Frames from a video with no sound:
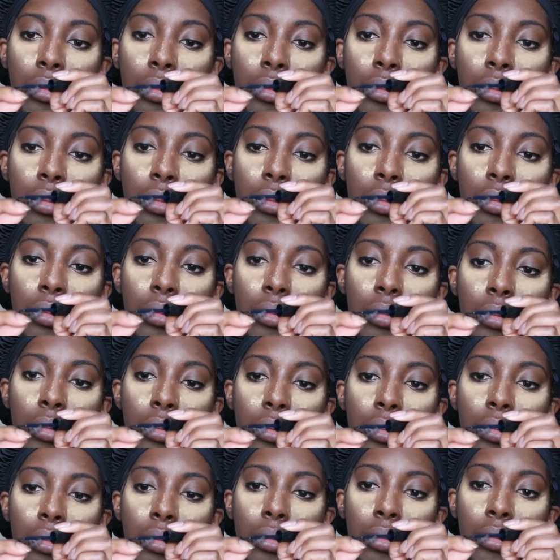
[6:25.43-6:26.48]
So yeah.
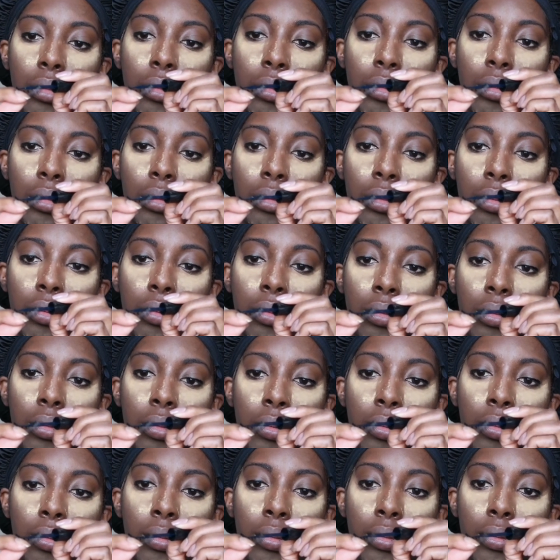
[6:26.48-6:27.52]
I believe this is
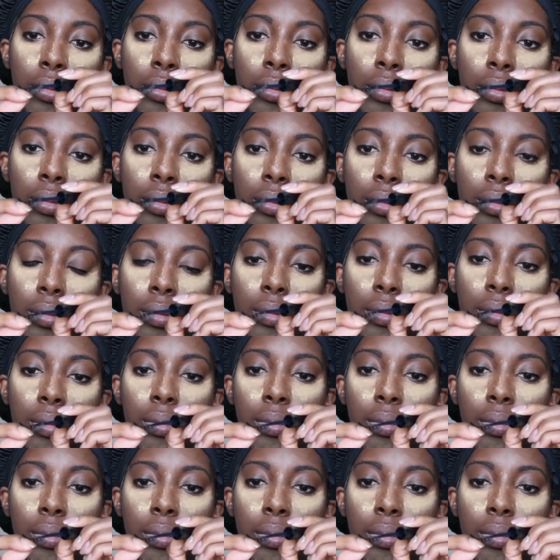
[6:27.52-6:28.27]
Duo